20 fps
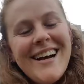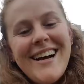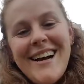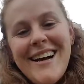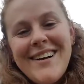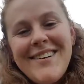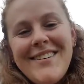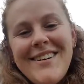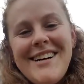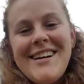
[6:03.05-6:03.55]

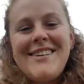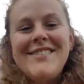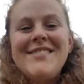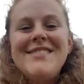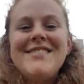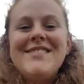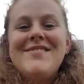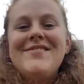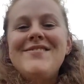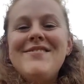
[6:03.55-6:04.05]
I will have
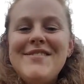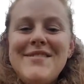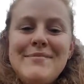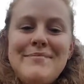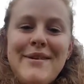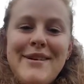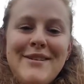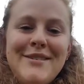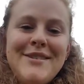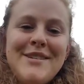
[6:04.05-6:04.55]
some
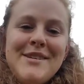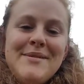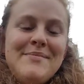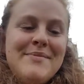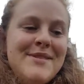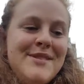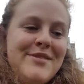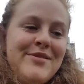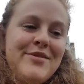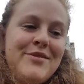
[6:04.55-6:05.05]
better
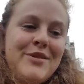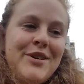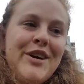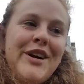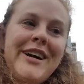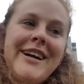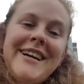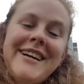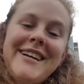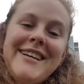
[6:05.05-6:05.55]
tips
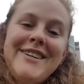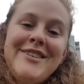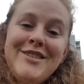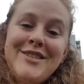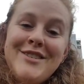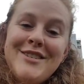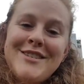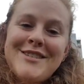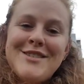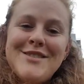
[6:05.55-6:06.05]
for
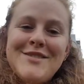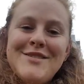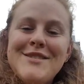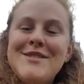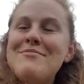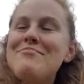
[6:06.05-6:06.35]
nursing students.